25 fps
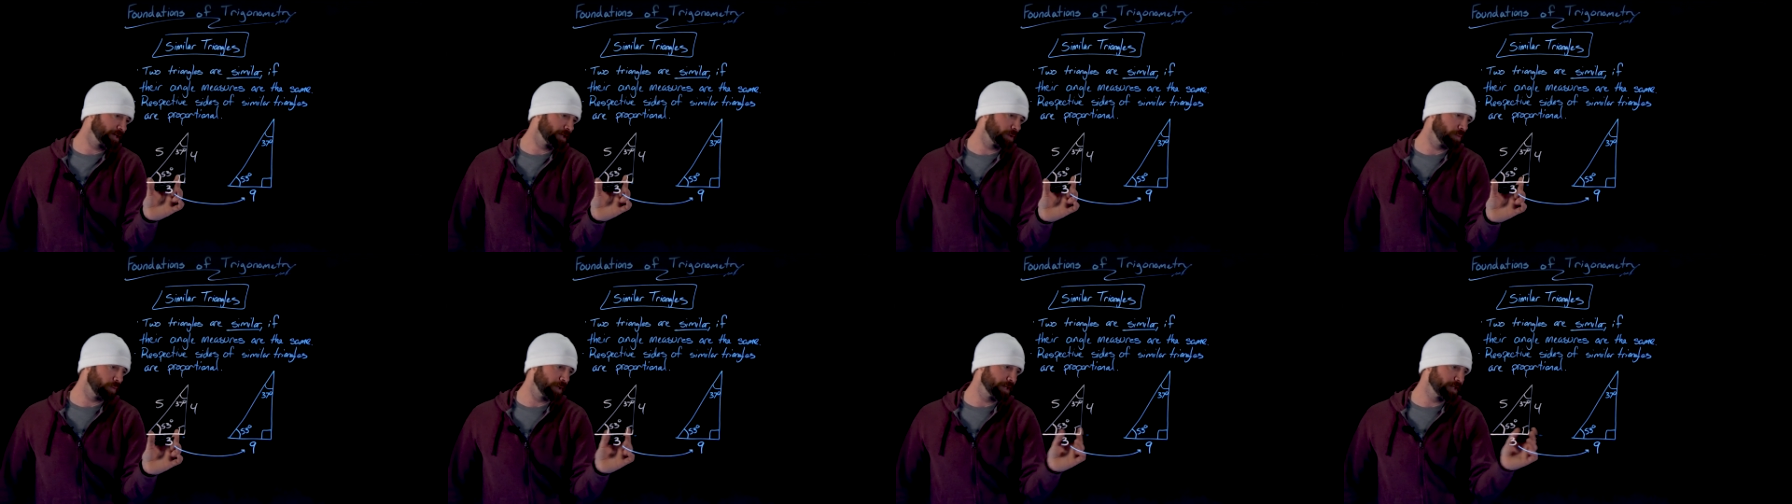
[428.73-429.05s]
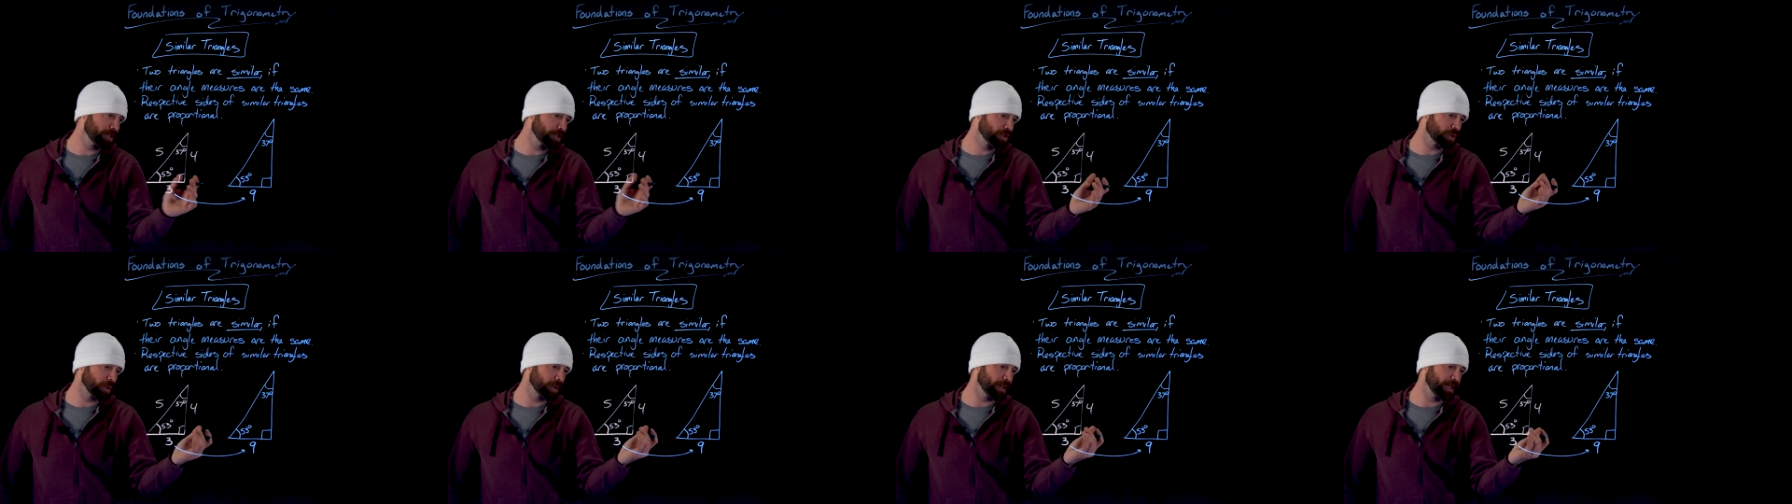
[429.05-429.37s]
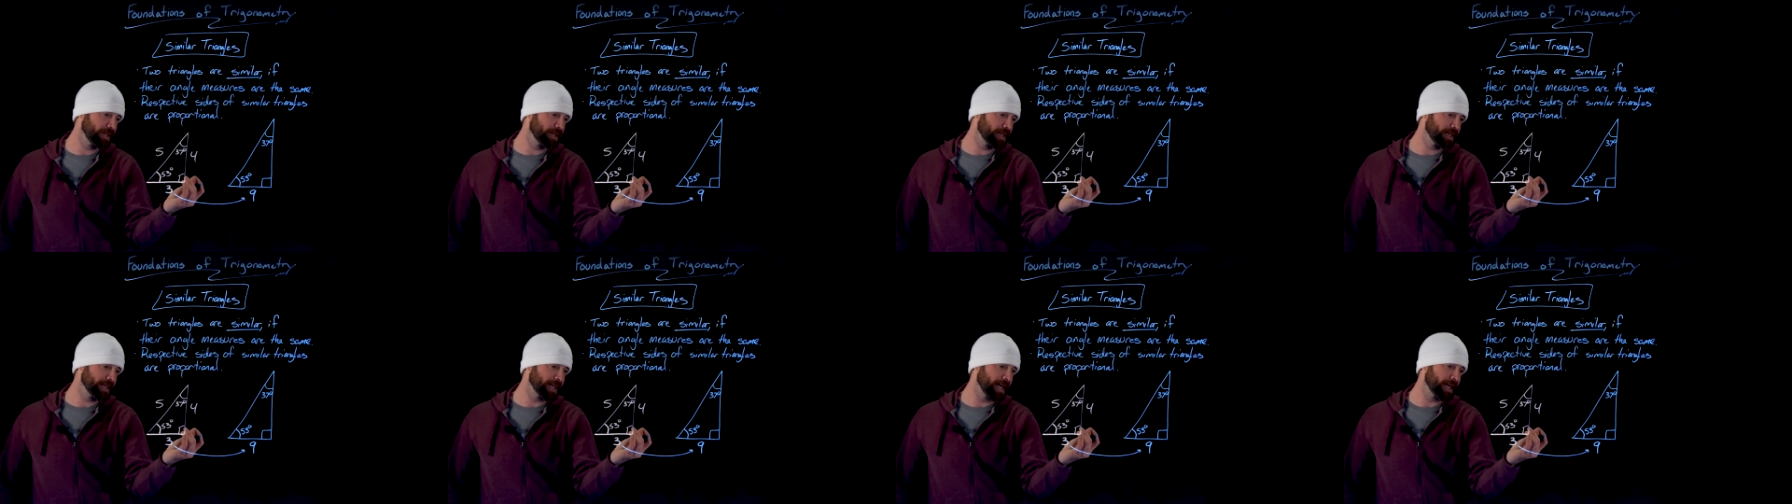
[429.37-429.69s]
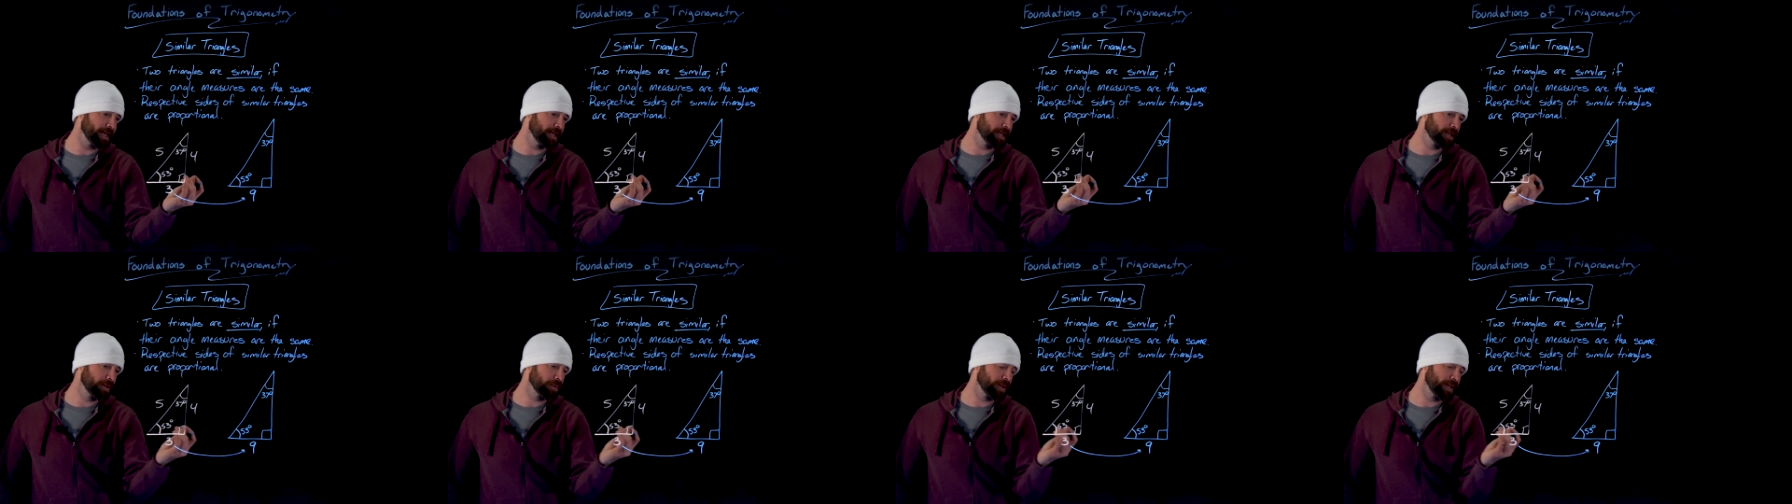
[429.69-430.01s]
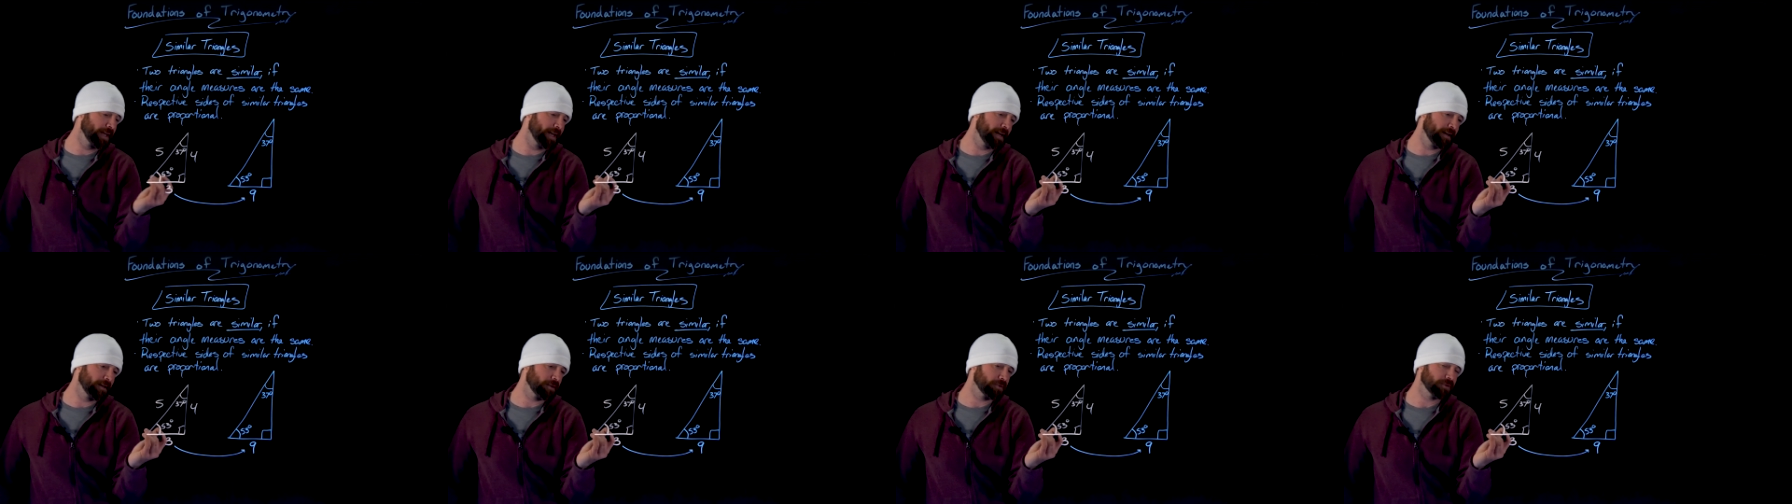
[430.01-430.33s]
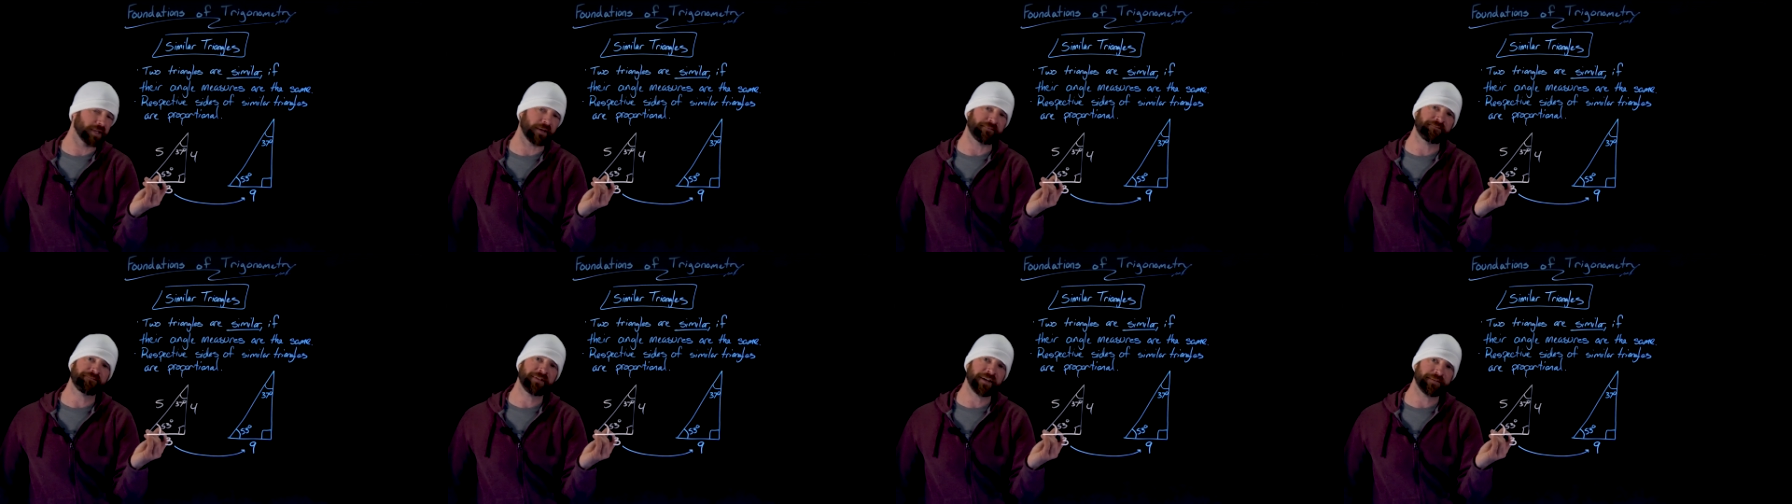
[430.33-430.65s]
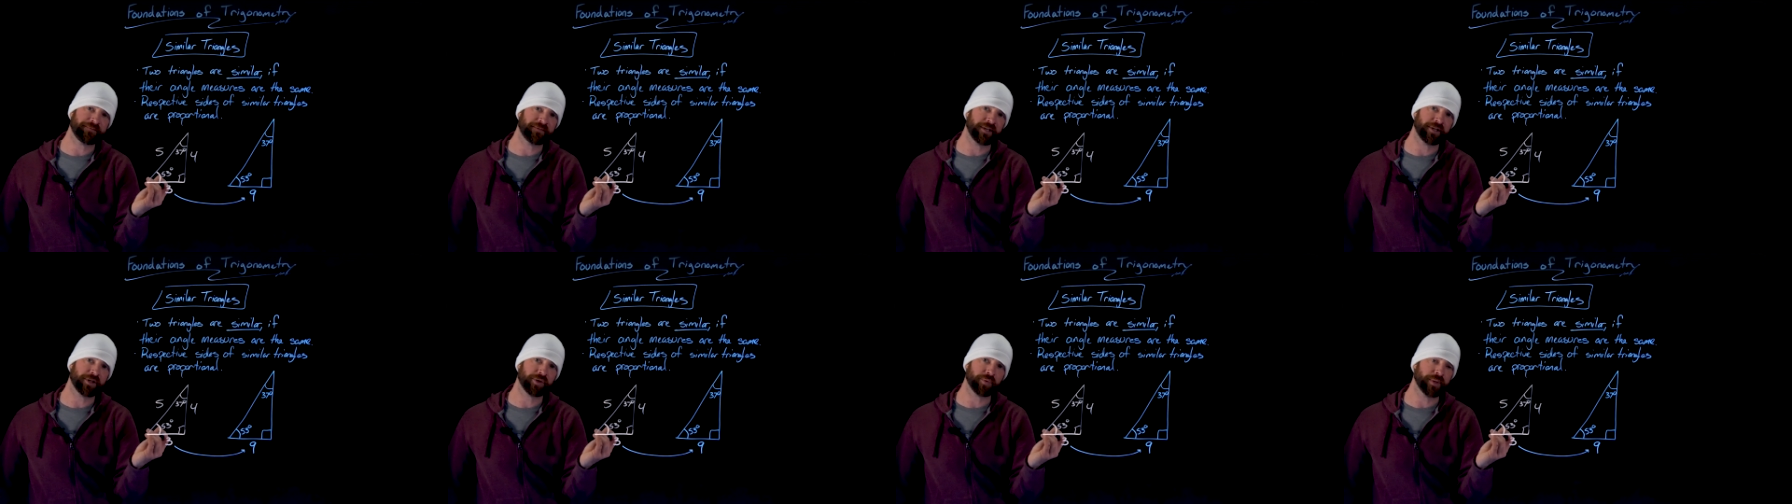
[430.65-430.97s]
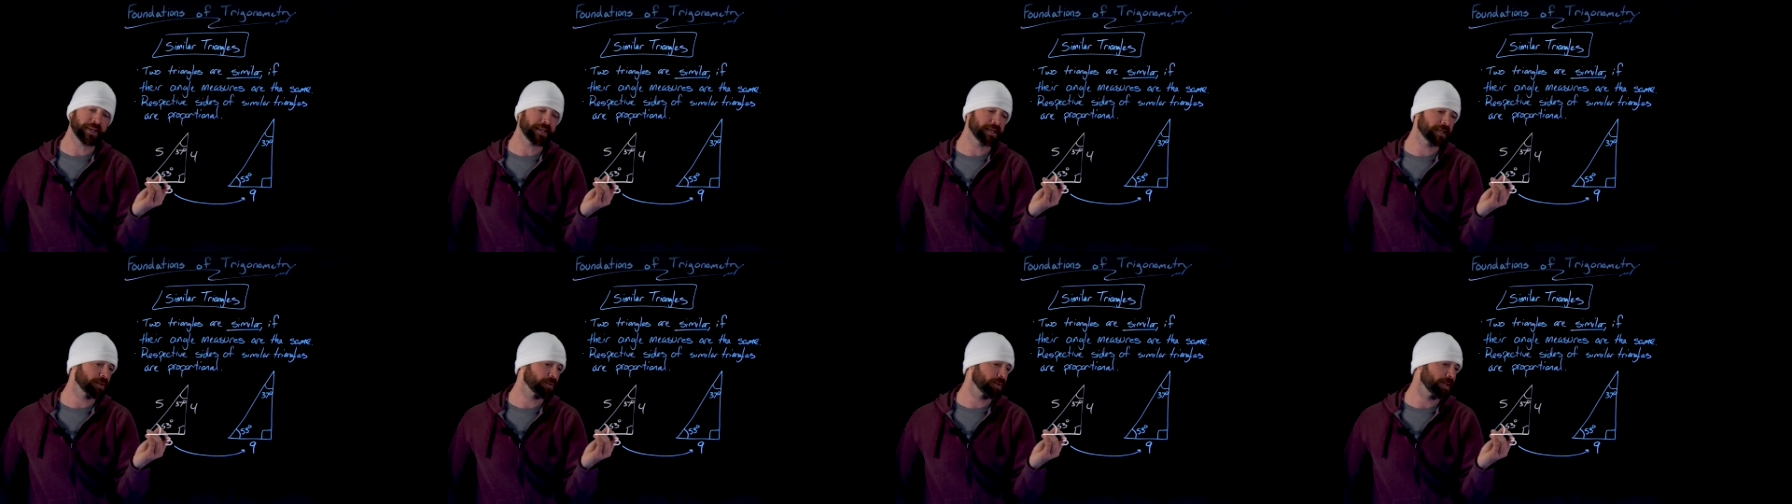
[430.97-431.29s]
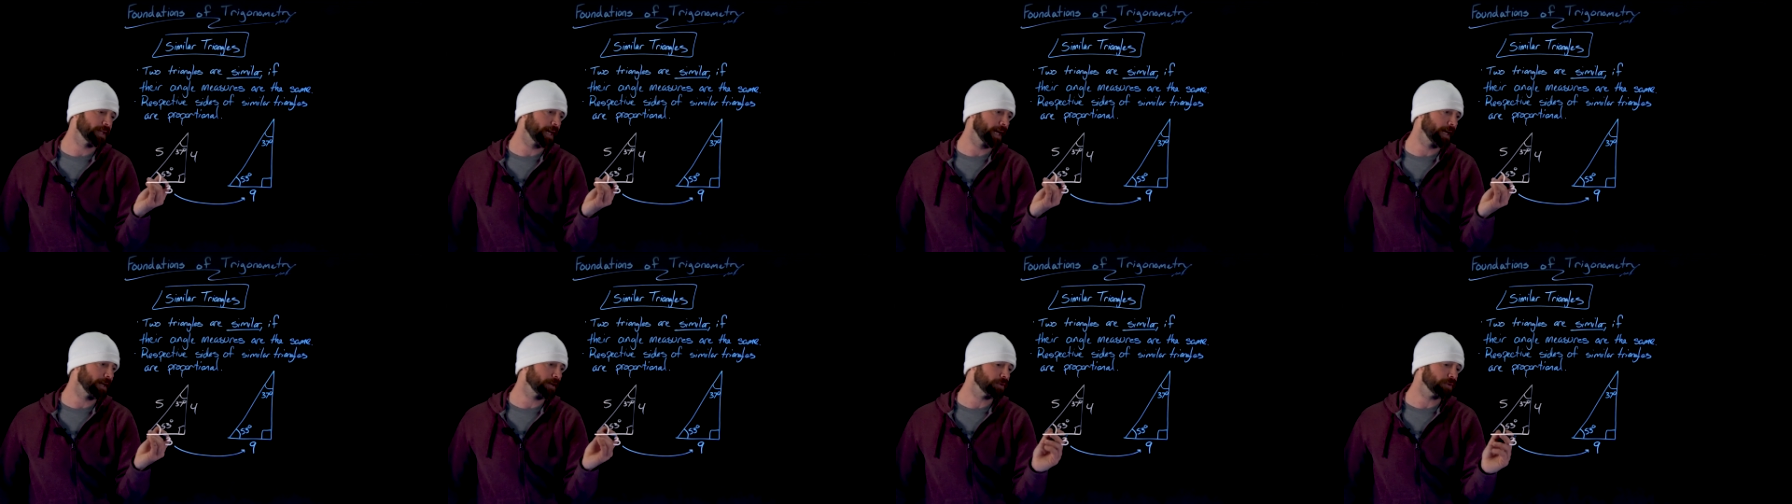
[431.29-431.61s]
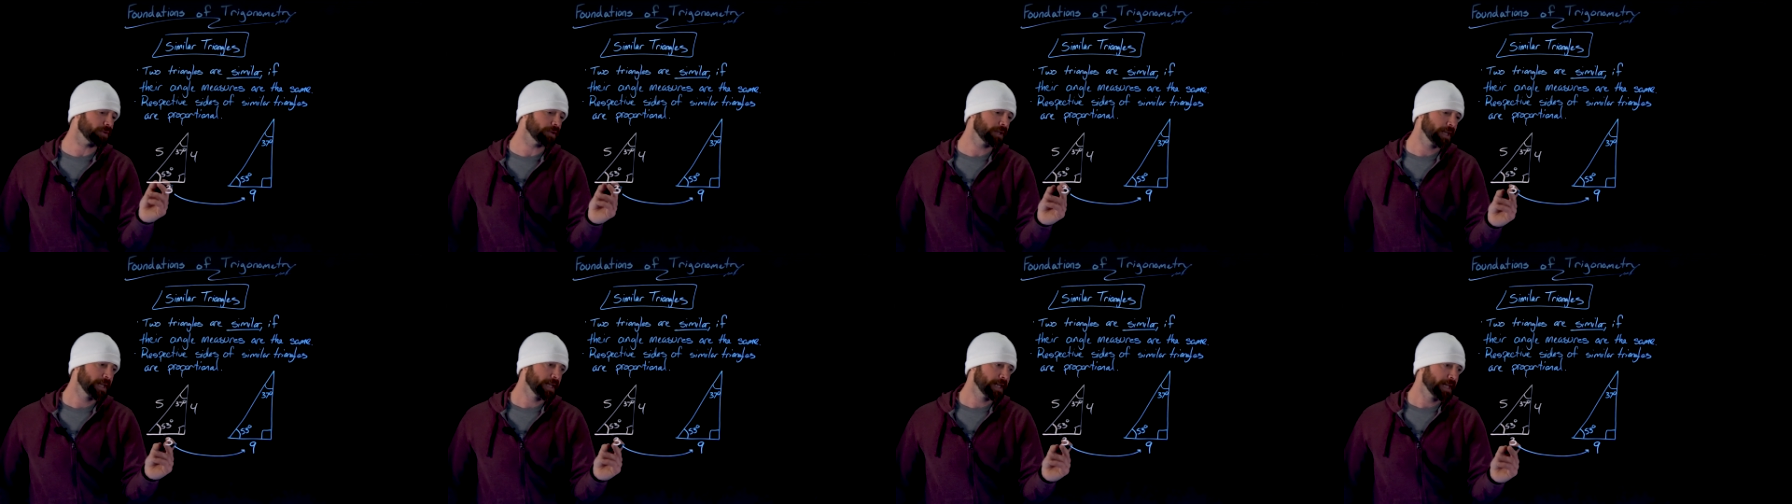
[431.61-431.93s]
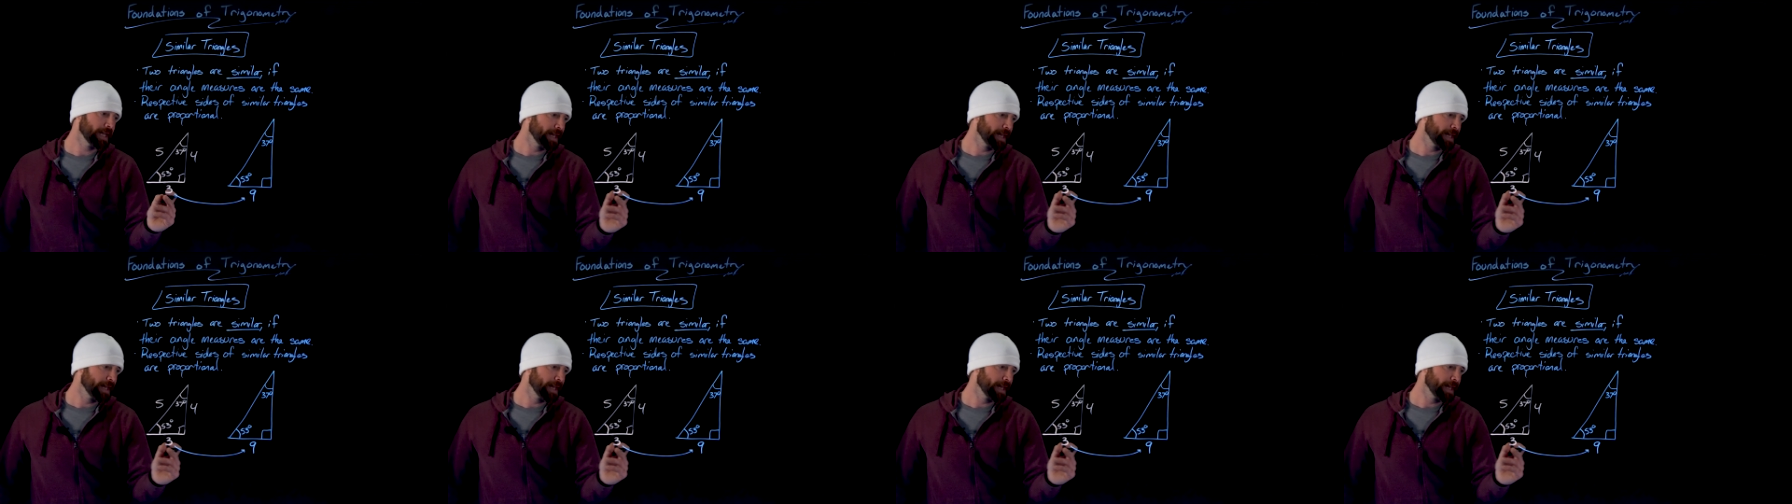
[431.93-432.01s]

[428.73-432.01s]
the one joining the 90 degree angle and the 53 degree angle,